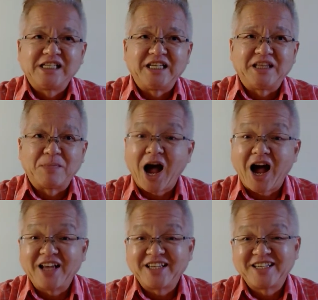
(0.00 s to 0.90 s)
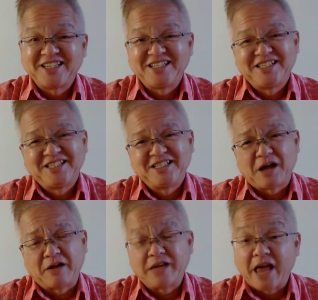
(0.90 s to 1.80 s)
in the past
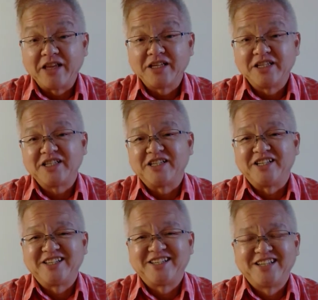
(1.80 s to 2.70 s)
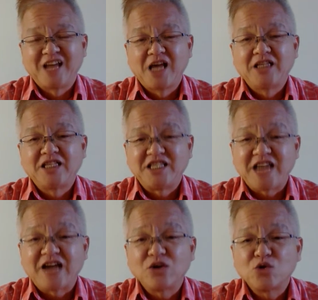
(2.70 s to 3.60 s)
10 years is
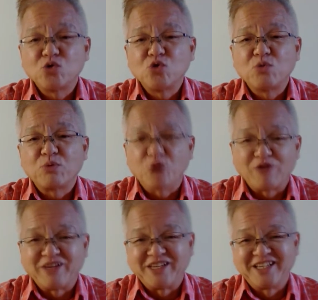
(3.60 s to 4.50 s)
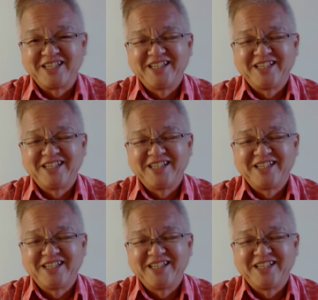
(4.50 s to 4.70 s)
Jiangsu province.